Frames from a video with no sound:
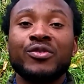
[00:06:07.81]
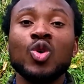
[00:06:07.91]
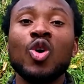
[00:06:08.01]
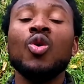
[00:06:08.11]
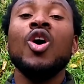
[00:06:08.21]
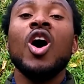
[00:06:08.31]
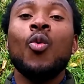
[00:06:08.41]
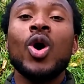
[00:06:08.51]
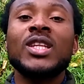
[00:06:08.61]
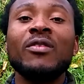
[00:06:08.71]
So
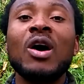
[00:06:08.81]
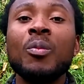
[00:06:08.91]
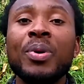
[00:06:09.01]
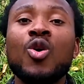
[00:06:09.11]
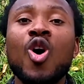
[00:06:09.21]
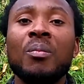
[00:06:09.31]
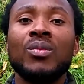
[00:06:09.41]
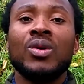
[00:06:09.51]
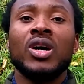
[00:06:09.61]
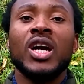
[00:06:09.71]
whatever we become,
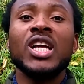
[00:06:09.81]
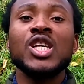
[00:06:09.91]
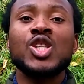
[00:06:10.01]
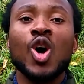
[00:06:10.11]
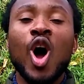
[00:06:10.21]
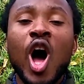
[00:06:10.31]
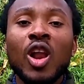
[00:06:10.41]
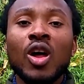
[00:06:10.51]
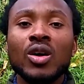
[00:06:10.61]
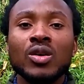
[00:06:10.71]
it is all